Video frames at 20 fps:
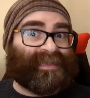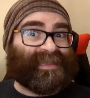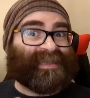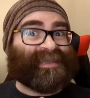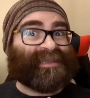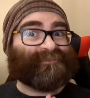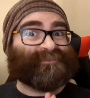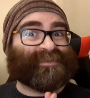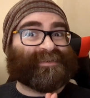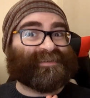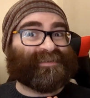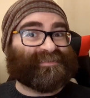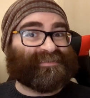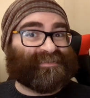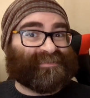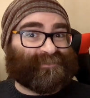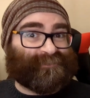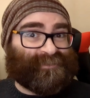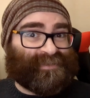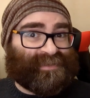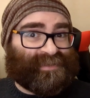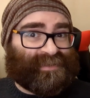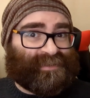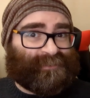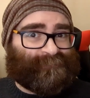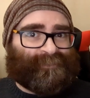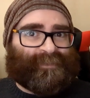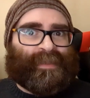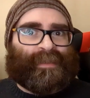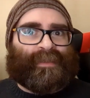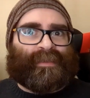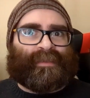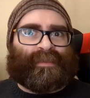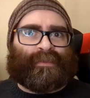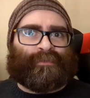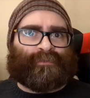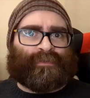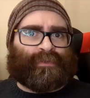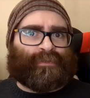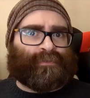And because it's me,
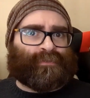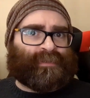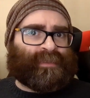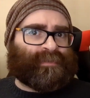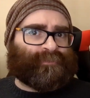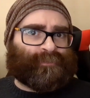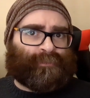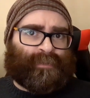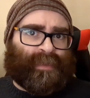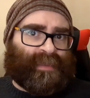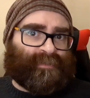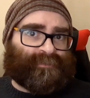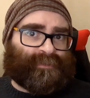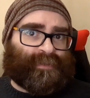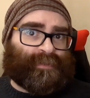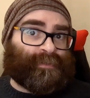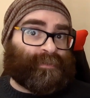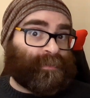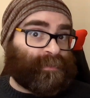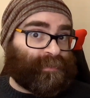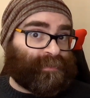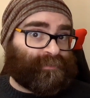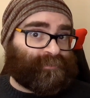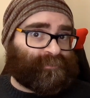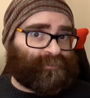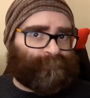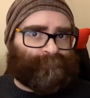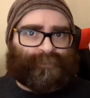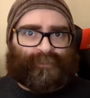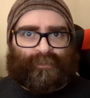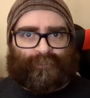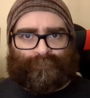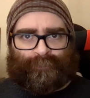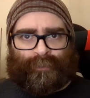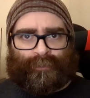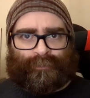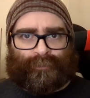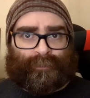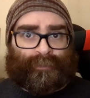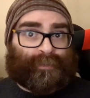you know that for every nice,
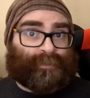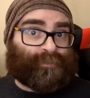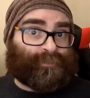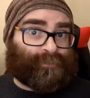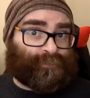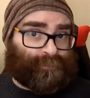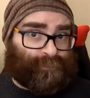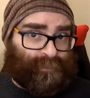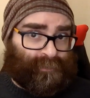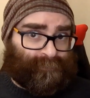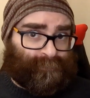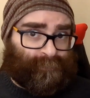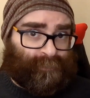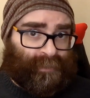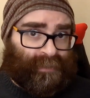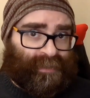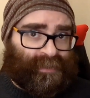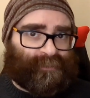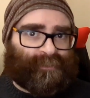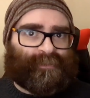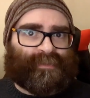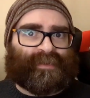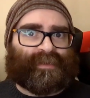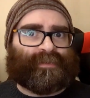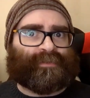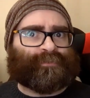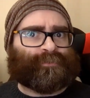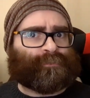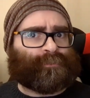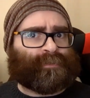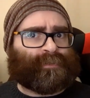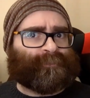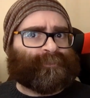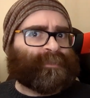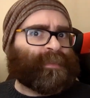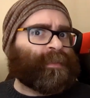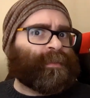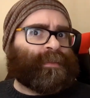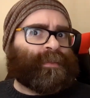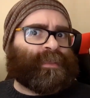friendly and cheerful album I enjoy,
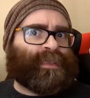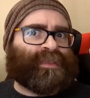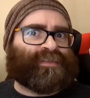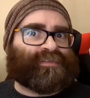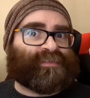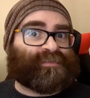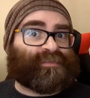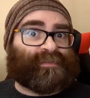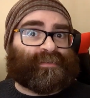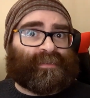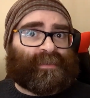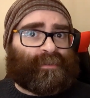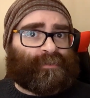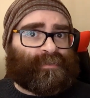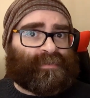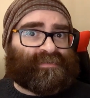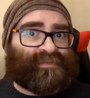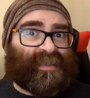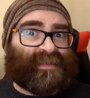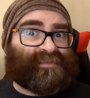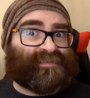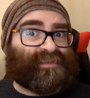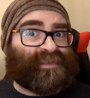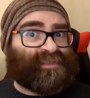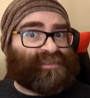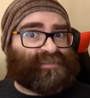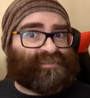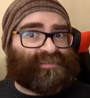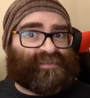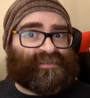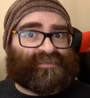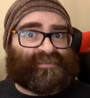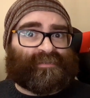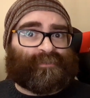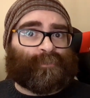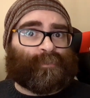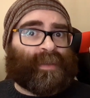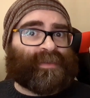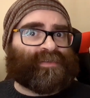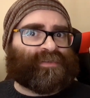you just know its antithesis
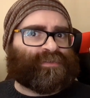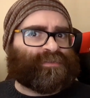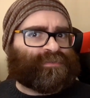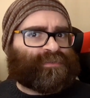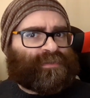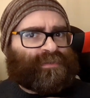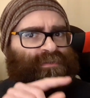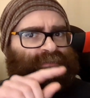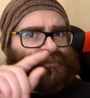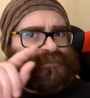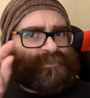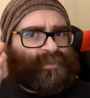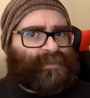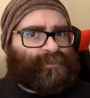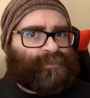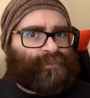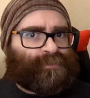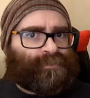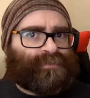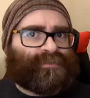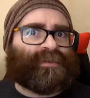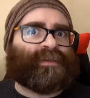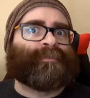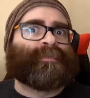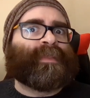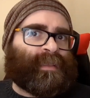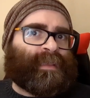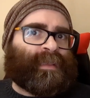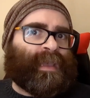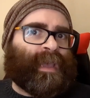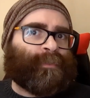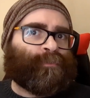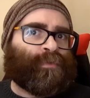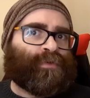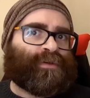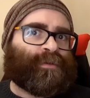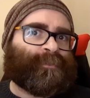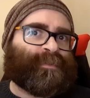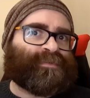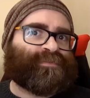is waiting just around the corner. And
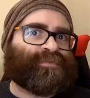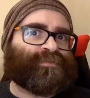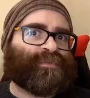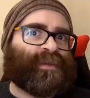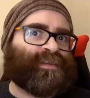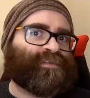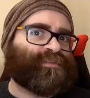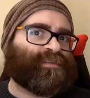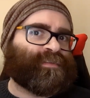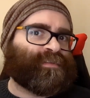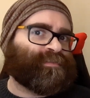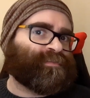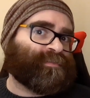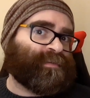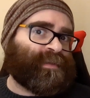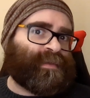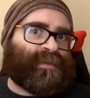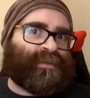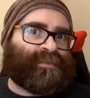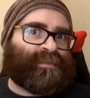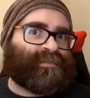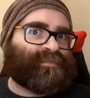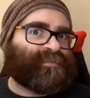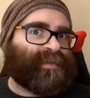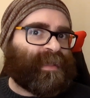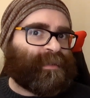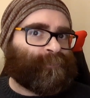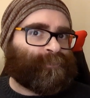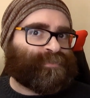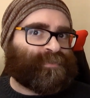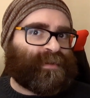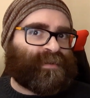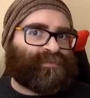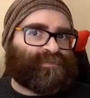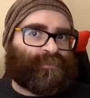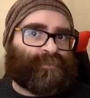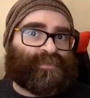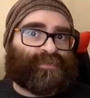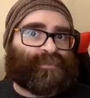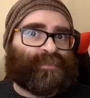what could be stranger this year than Dan
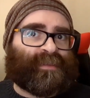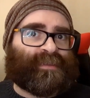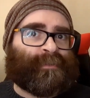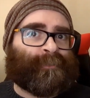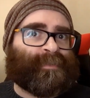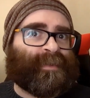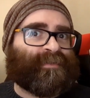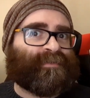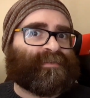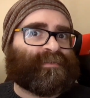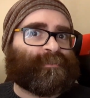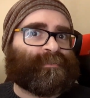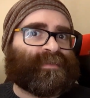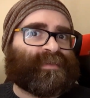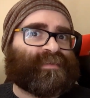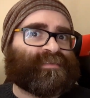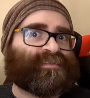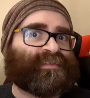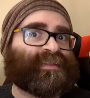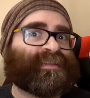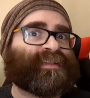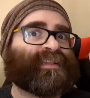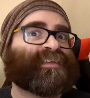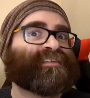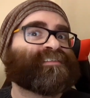Briggs from Between the Buried and Me's little